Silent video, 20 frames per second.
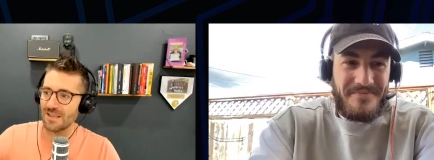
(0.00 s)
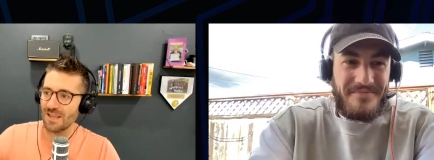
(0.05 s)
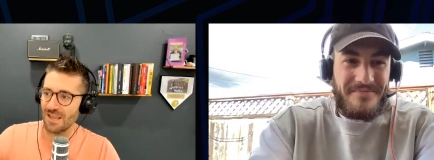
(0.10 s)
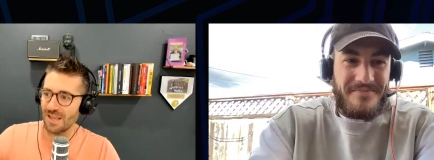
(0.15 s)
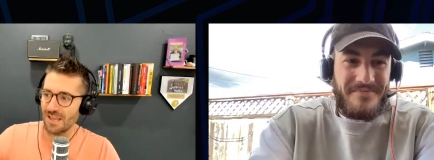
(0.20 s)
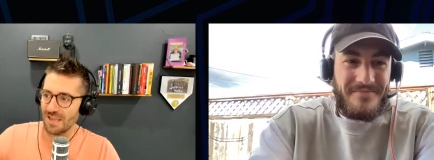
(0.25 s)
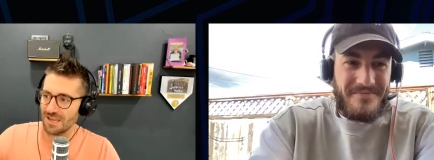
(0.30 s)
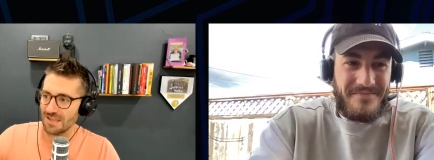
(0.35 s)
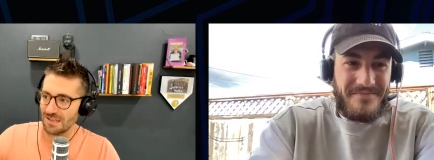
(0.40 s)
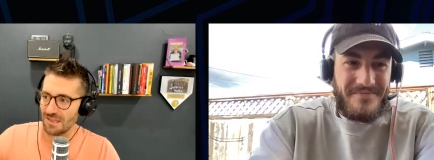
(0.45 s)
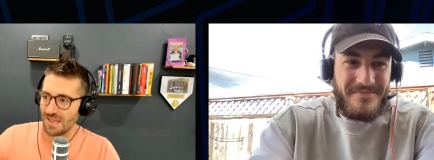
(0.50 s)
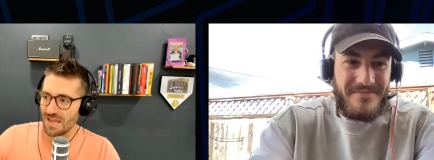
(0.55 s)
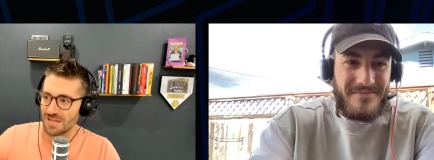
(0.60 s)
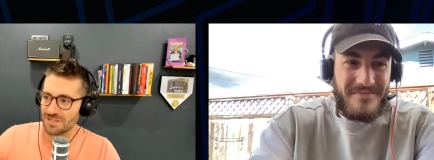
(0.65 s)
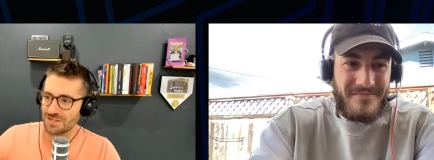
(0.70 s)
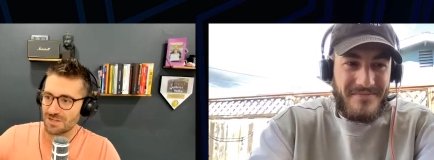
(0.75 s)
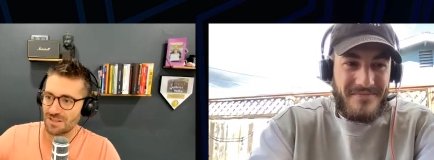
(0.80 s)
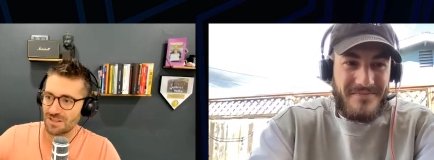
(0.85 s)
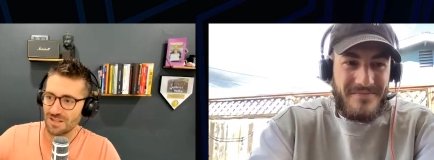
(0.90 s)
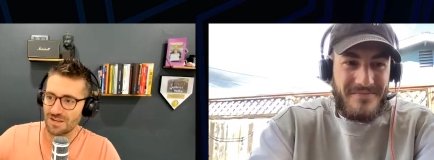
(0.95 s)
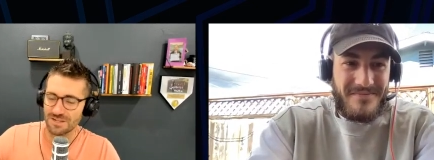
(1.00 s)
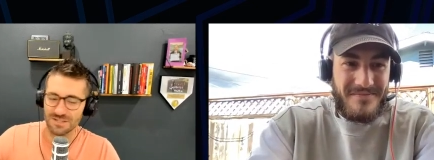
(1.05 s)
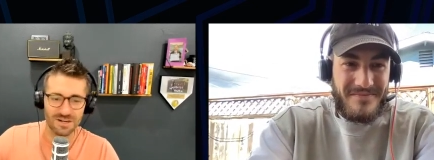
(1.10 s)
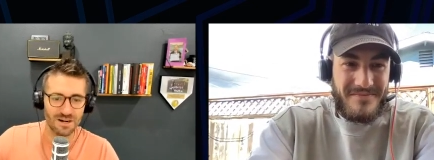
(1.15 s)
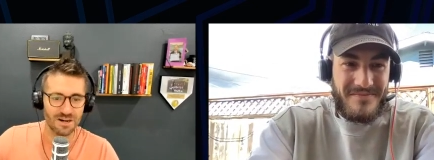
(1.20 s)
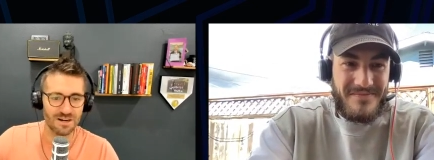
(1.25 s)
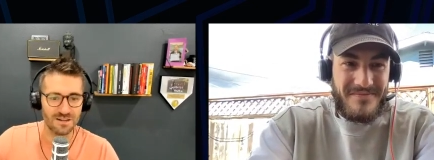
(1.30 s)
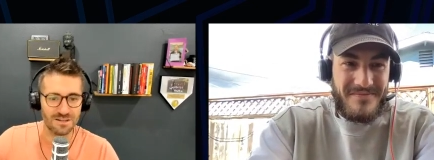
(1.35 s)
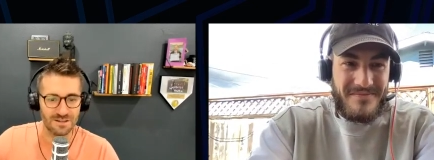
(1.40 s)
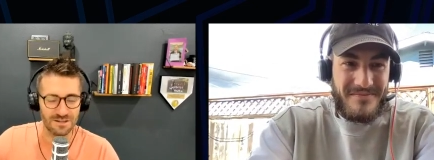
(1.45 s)
Speaker 1: And last year they just
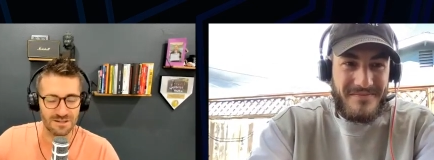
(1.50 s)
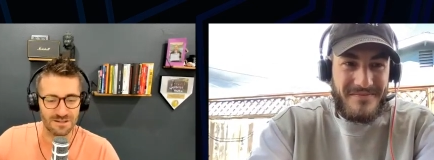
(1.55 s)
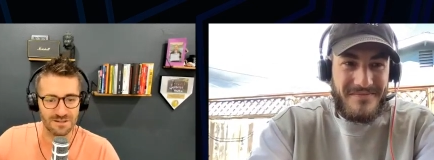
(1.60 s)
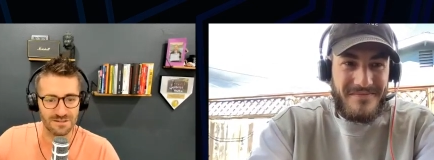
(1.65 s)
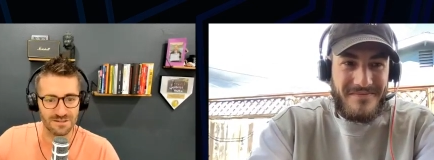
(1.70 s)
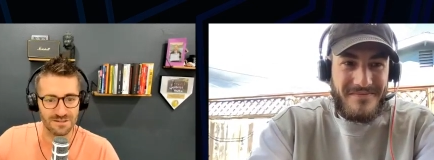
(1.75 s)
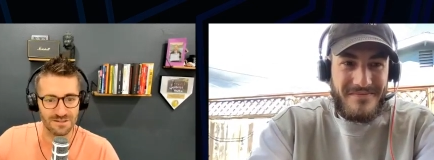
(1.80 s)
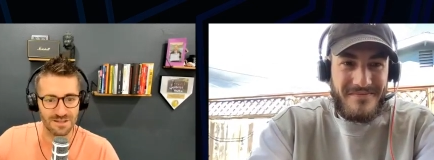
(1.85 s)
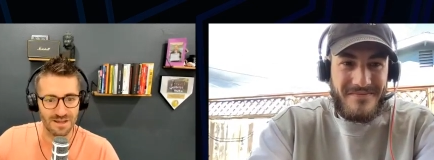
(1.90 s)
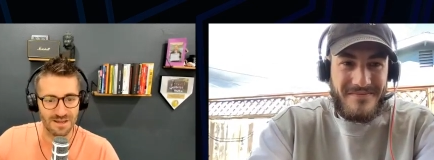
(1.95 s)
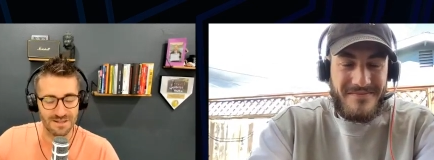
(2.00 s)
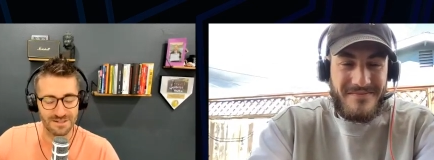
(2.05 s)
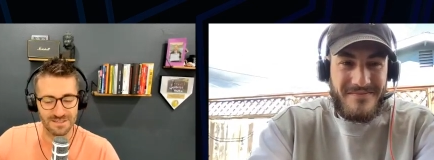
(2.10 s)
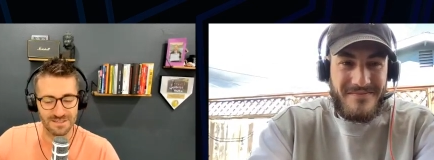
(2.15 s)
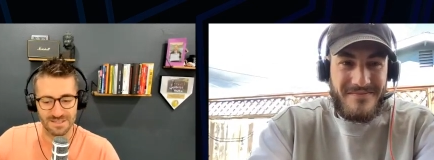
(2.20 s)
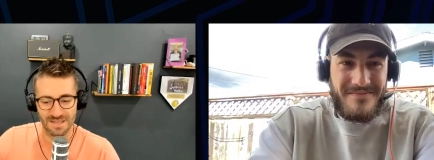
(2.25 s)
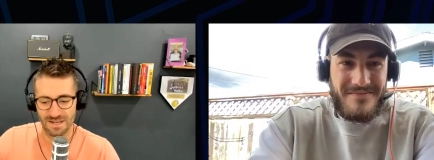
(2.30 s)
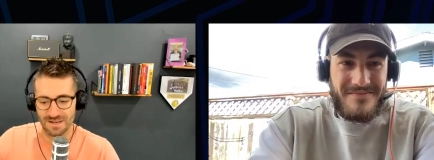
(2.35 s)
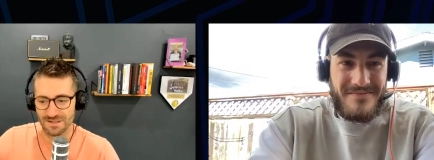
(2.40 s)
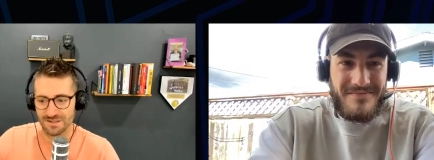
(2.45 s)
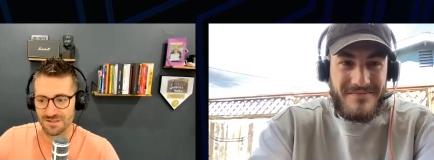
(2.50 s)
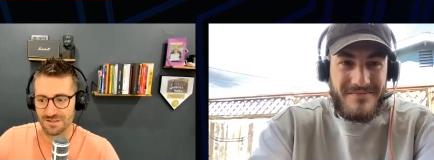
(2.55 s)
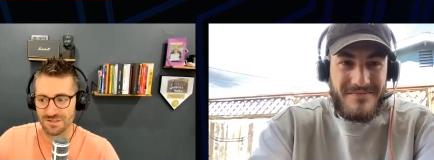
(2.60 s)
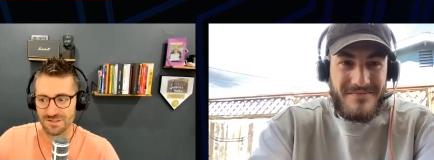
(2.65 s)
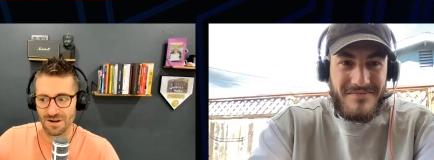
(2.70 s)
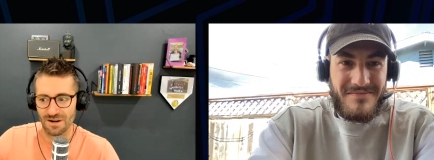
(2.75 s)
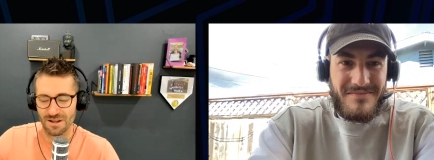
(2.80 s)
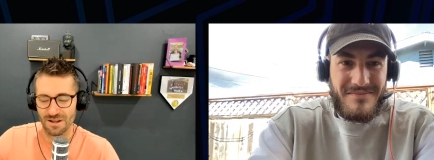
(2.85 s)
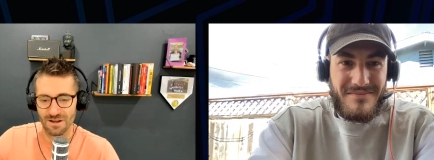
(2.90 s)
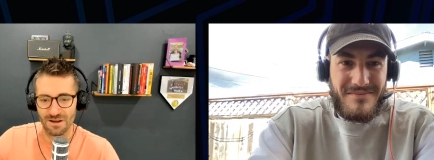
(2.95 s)
started to uh, decided to
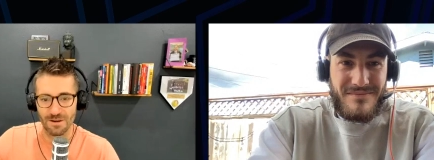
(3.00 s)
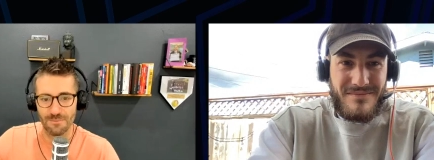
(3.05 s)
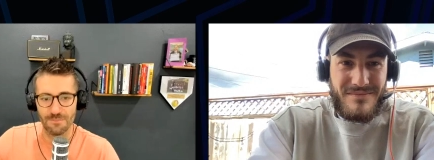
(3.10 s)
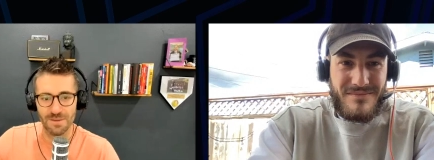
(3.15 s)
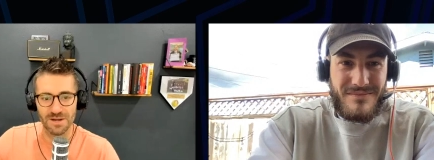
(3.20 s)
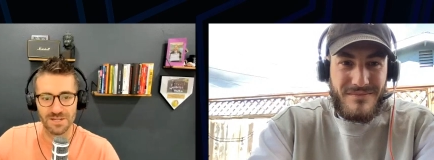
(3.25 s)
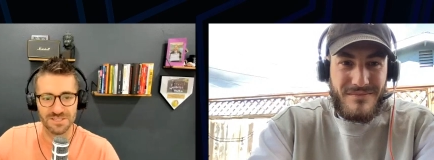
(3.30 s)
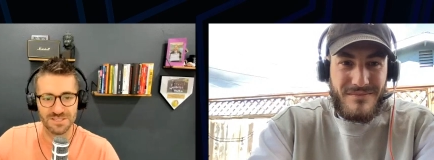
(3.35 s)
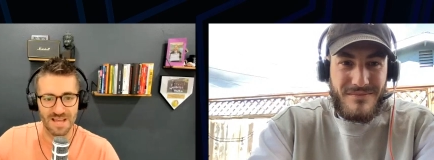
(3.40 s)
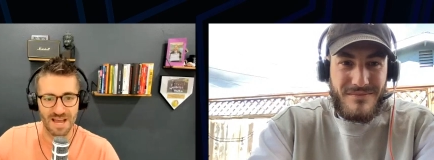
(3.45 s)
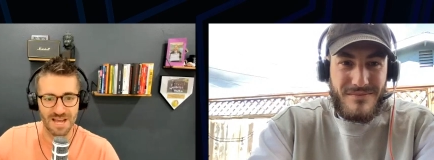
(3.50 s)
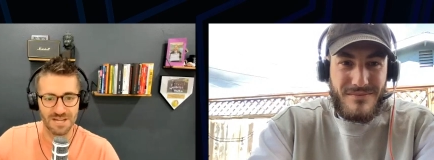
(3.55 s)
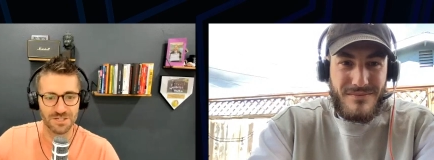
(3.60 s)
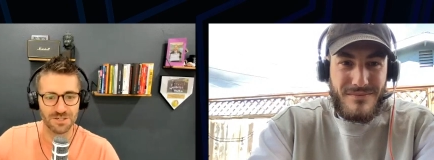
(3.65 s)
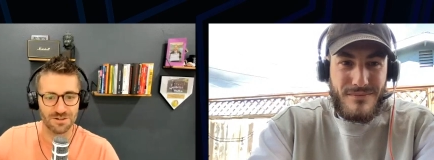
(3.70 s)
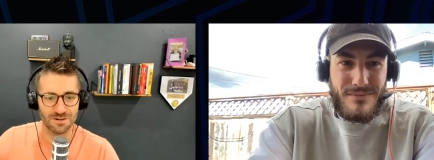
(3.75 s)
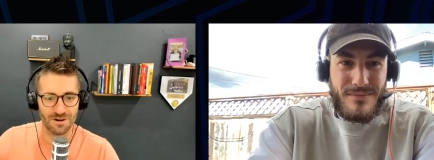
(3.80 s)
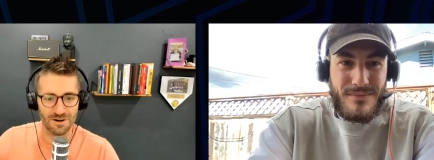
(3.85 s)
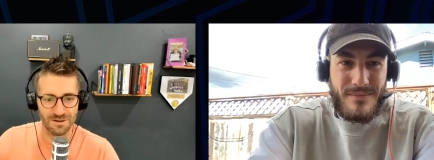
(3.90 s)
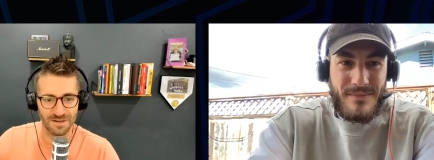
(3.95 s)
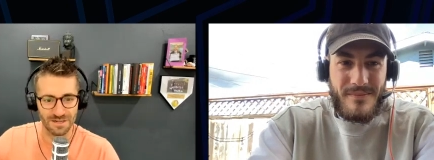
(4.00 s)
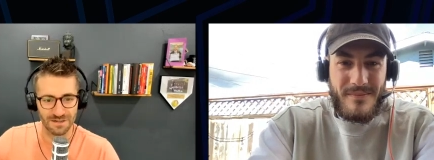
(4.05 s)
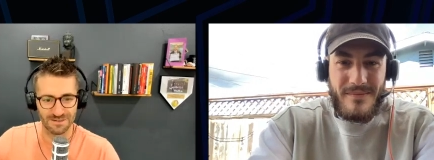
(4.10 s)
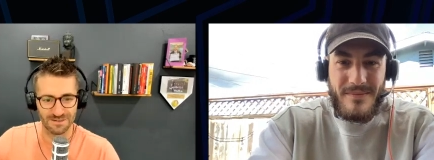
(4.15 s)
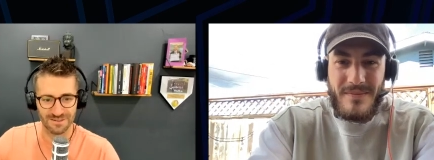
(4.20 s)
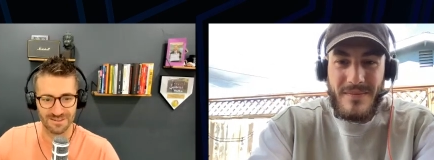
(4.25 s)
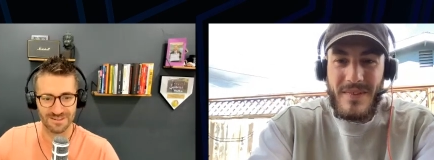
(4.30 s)
start a mustache growing